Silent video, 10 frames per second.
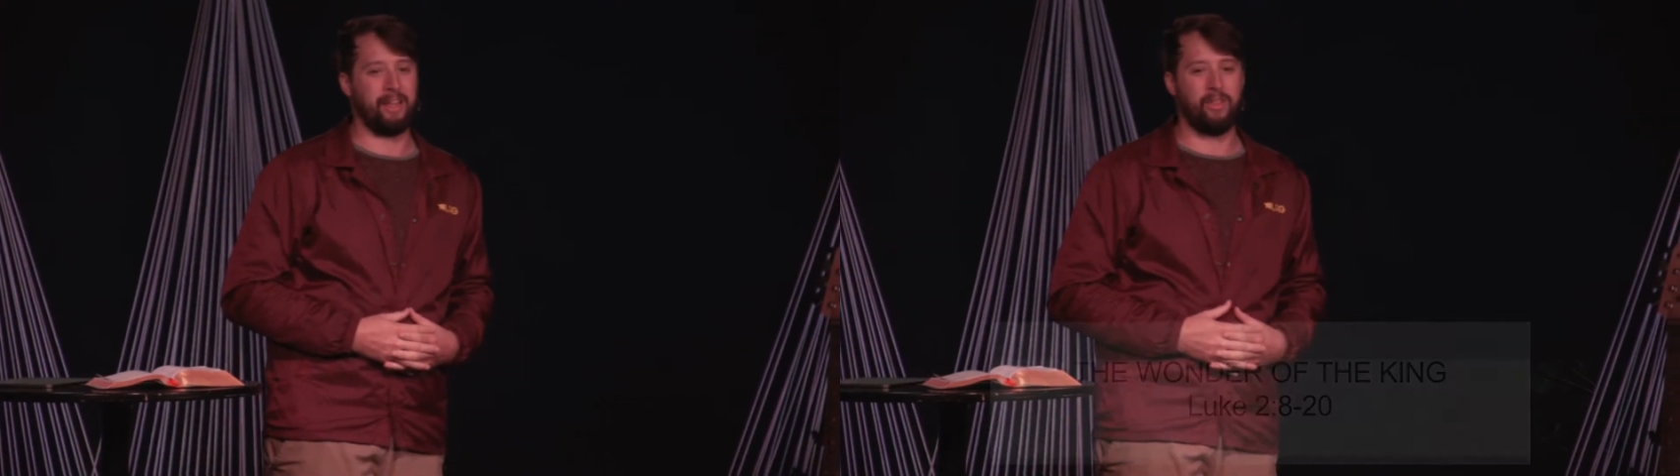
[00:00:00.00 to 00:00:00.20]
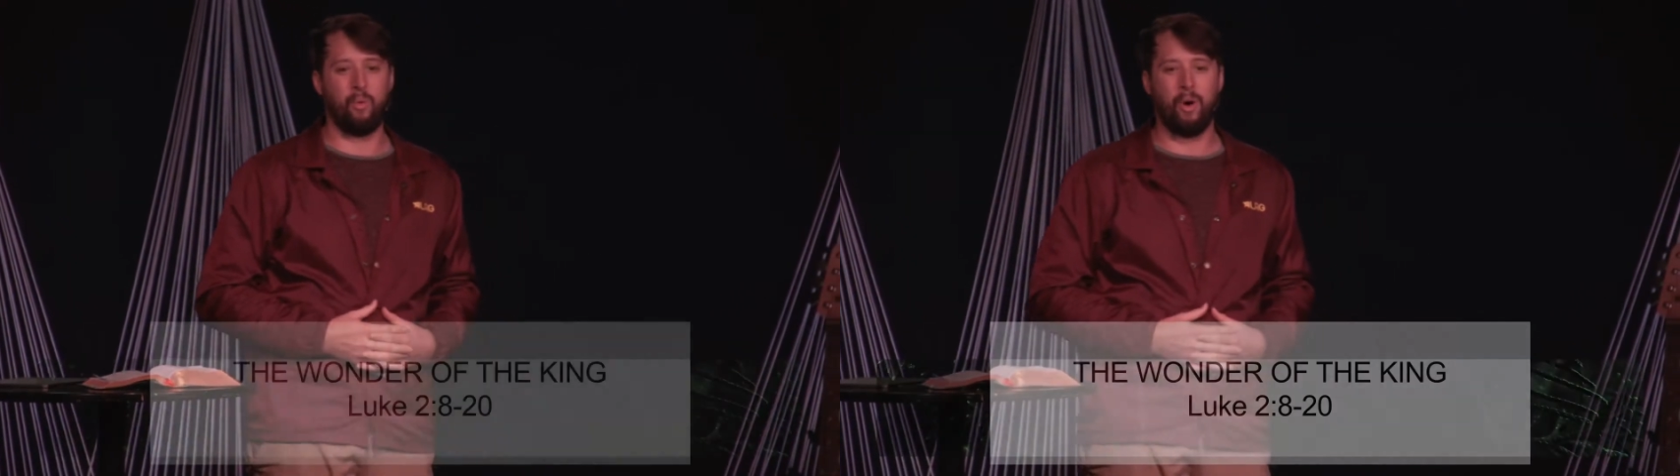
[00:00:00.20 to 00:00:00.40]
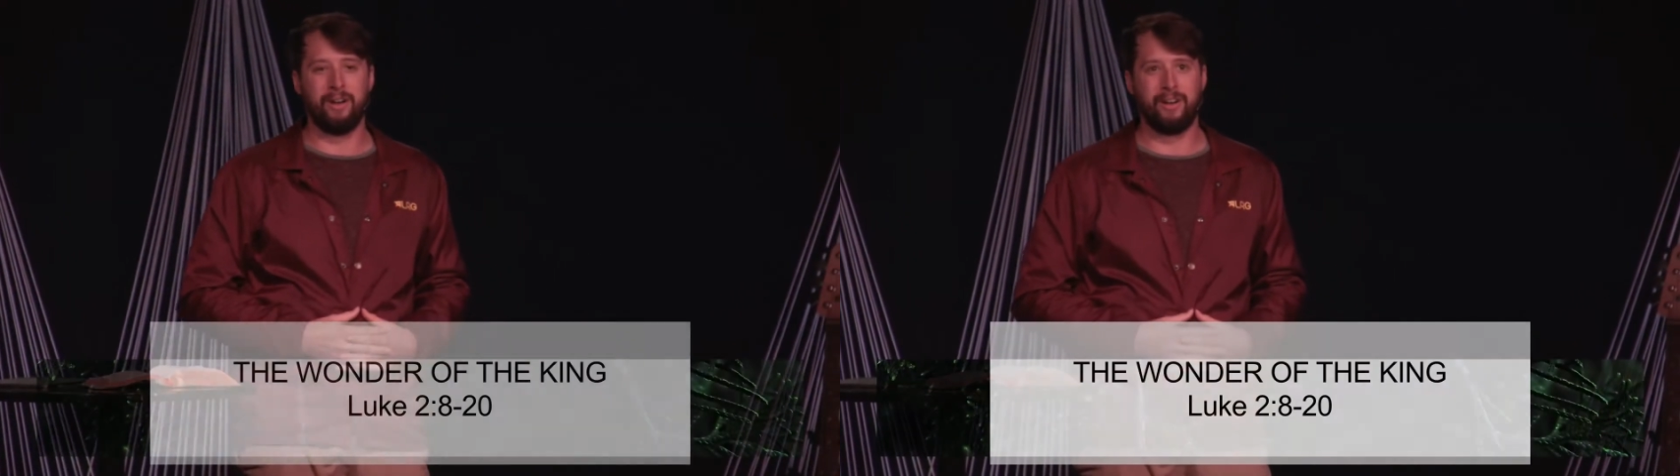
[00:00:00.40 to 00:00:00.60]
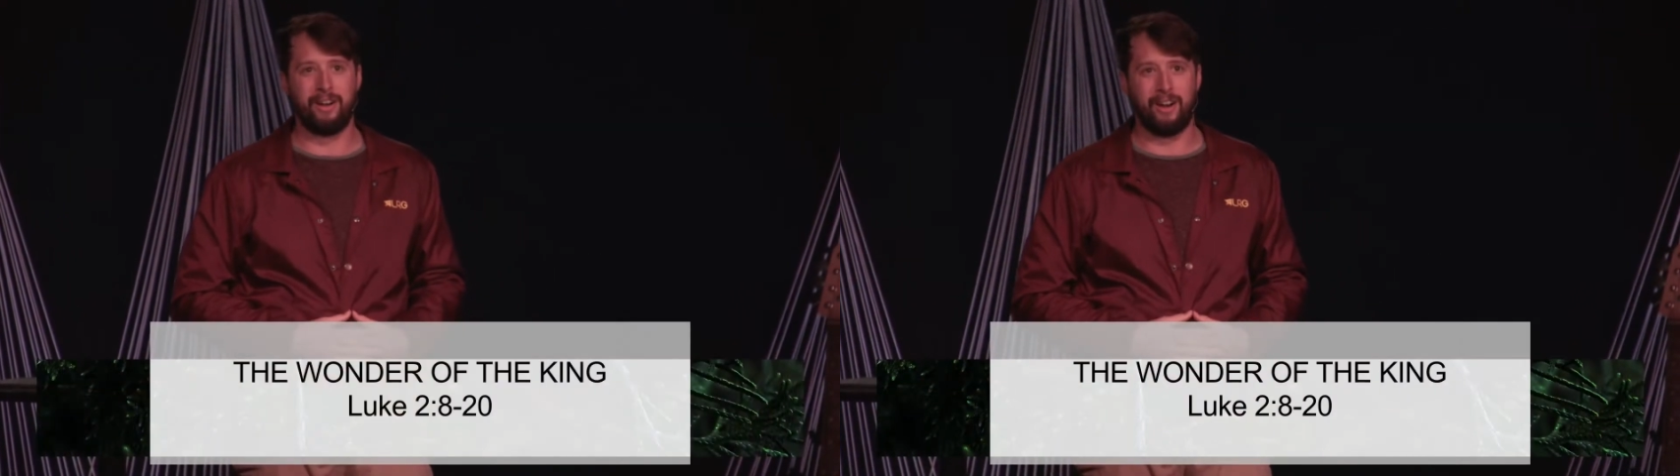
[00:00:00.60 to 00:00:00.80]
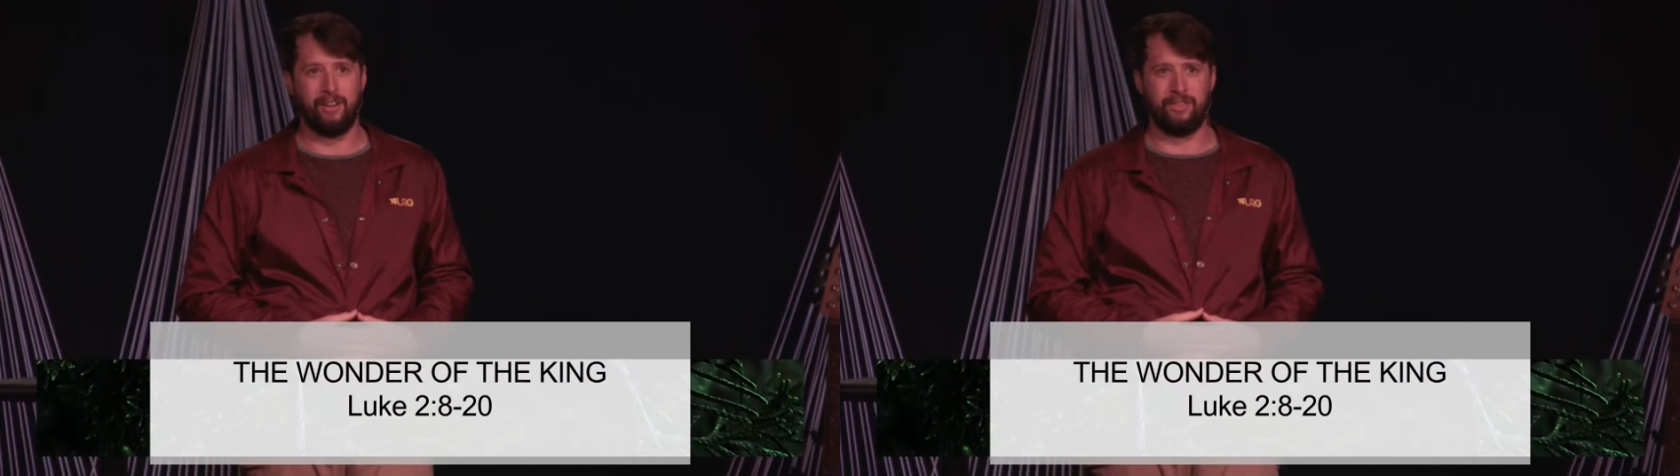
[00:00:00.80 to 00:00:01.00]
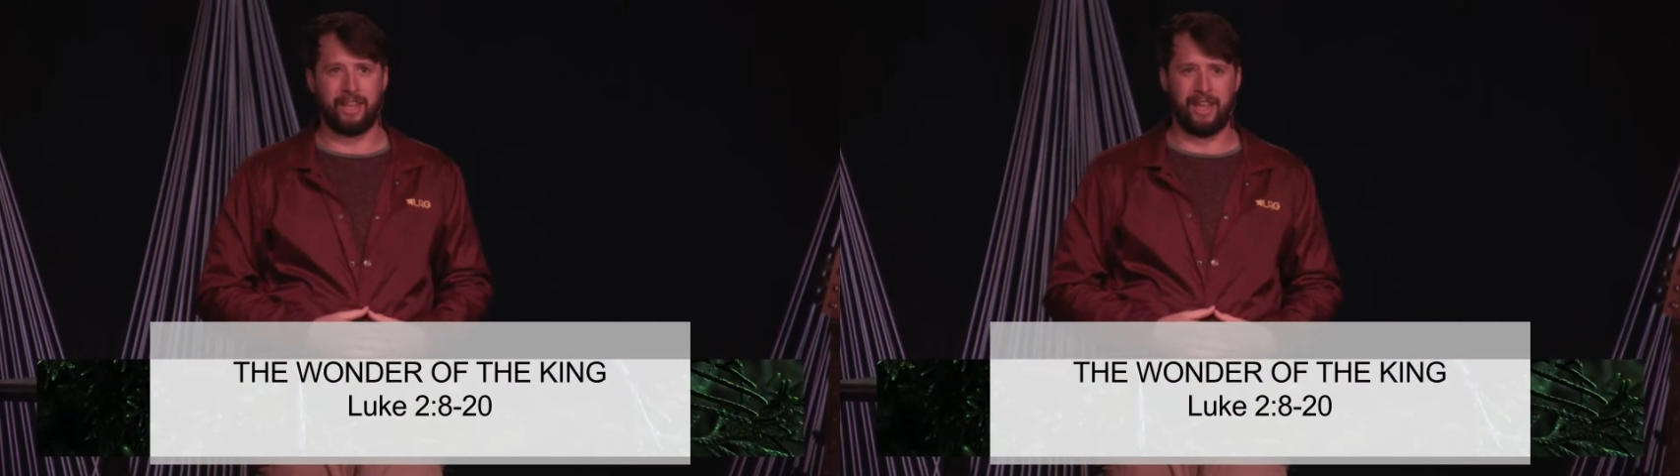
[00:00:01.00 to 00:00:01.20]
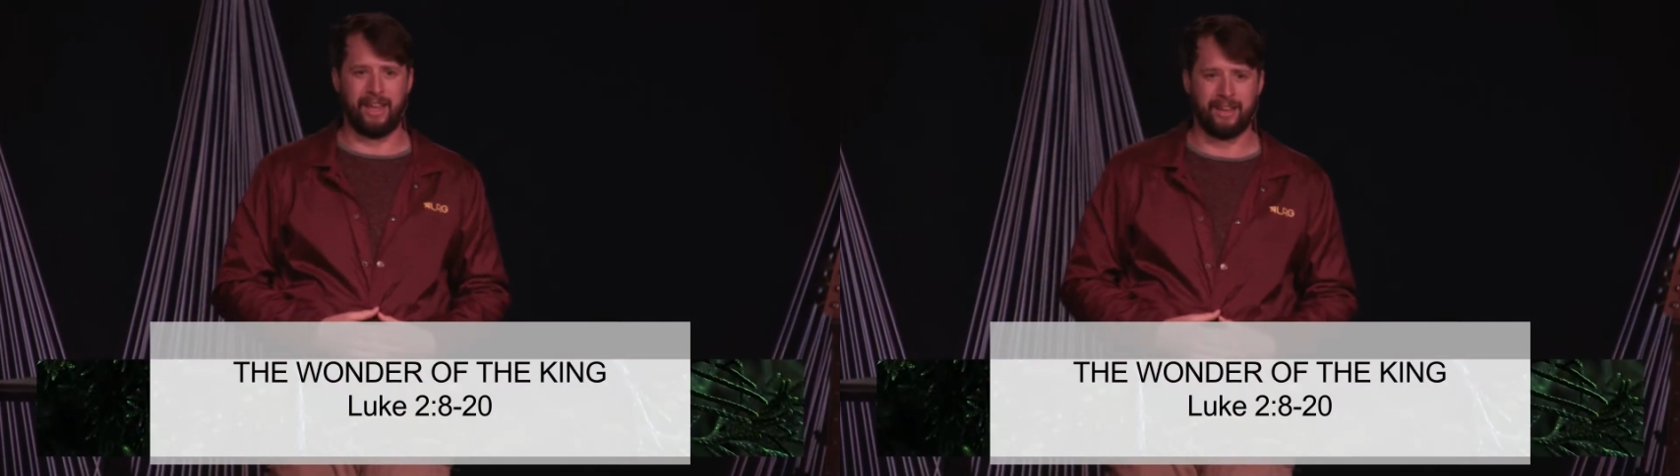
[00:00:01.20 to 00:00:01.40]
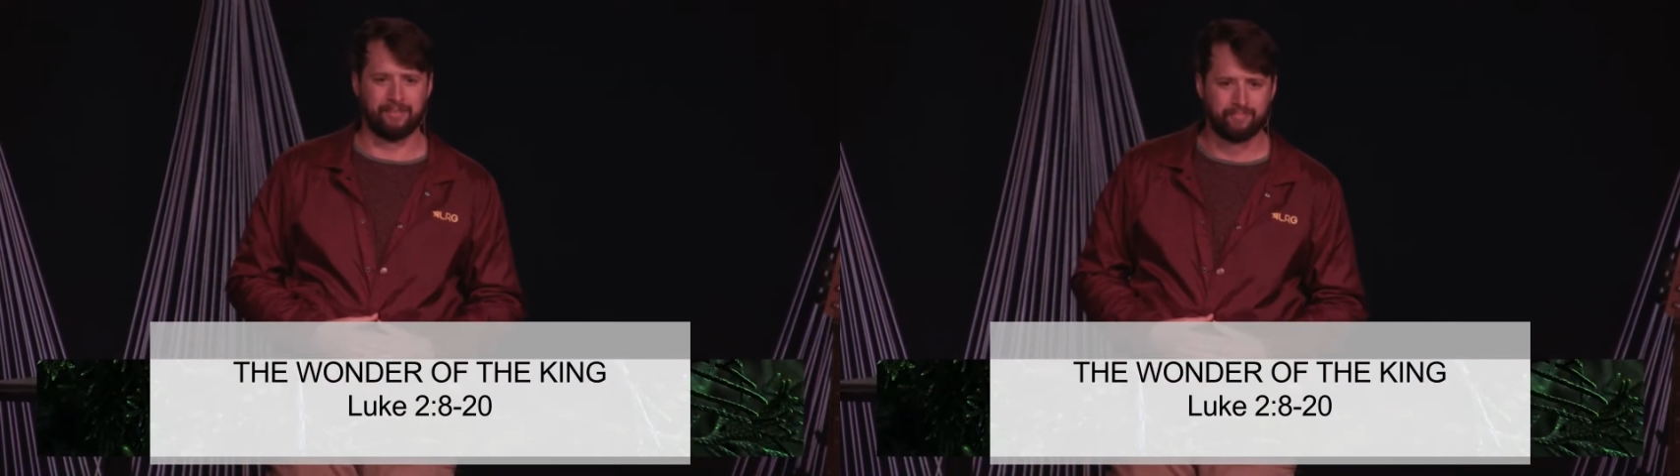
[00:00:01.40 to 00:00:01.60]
The Wonder of the King.